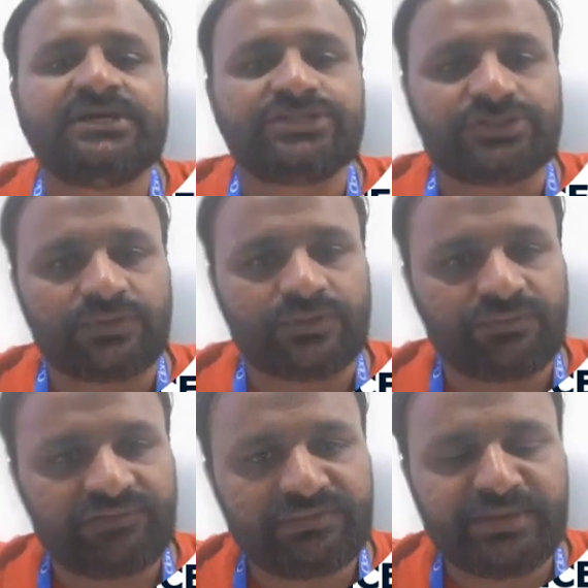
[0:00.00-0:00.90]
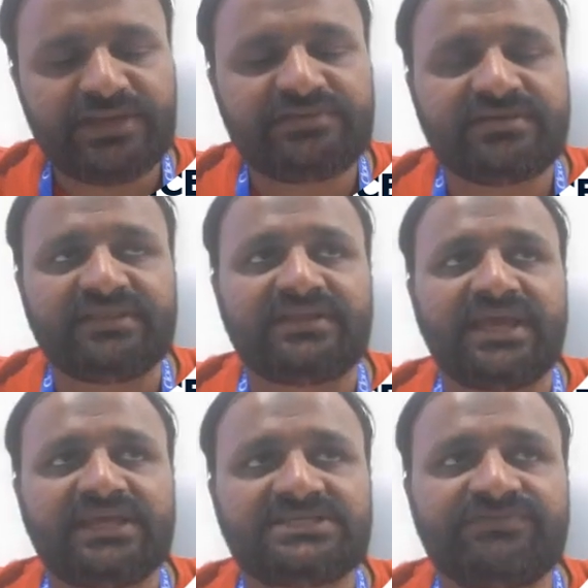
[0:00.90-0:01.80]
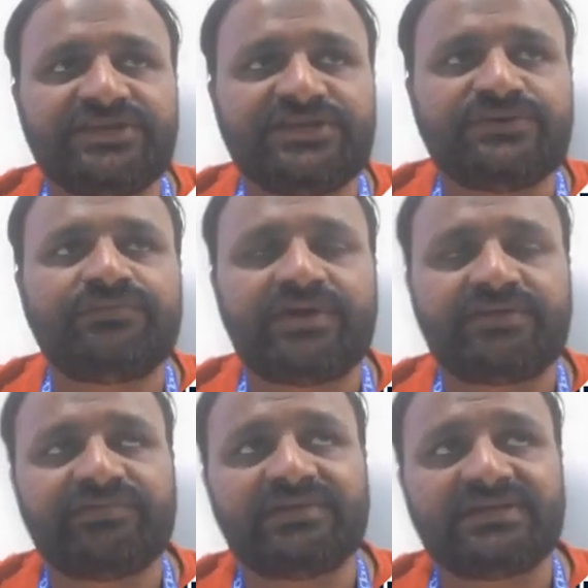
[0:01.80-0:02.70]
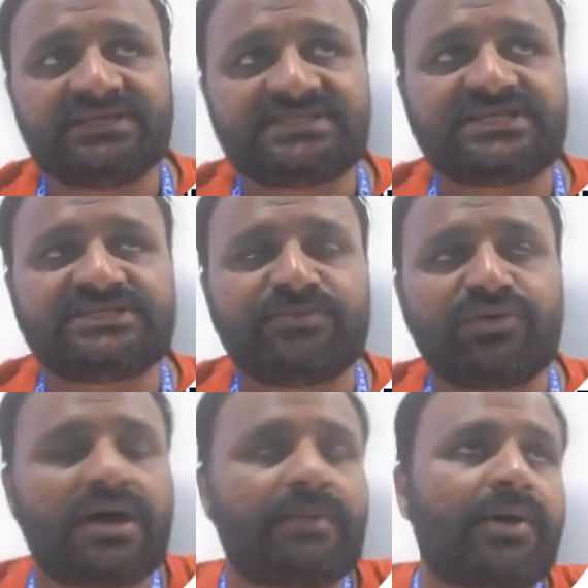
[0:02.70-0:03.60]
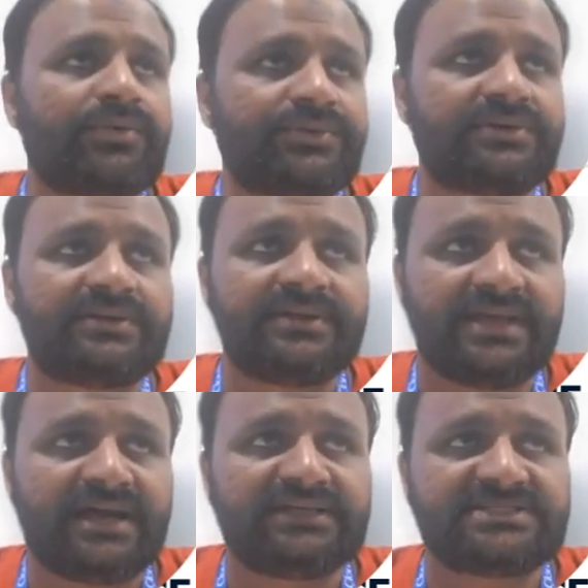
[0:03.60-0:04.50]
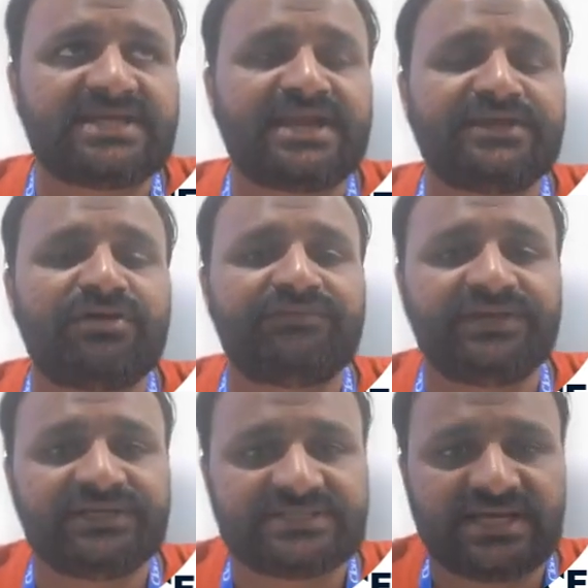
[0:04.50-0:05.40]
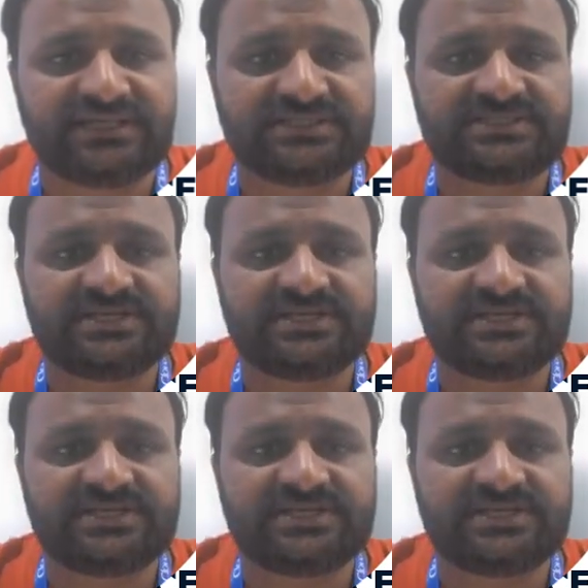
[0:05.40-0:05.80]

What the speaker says: So we'll meet in the next video, where we will discuss more about the understanding of data science.